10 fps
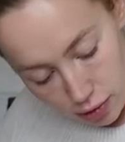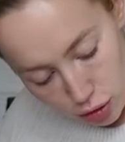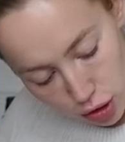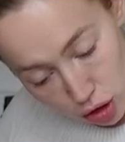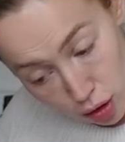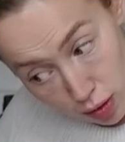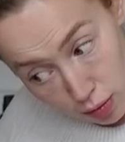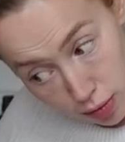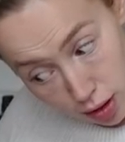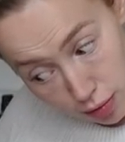Should we do a
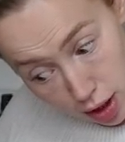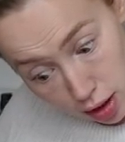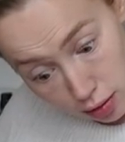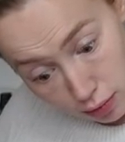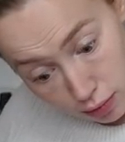bump update?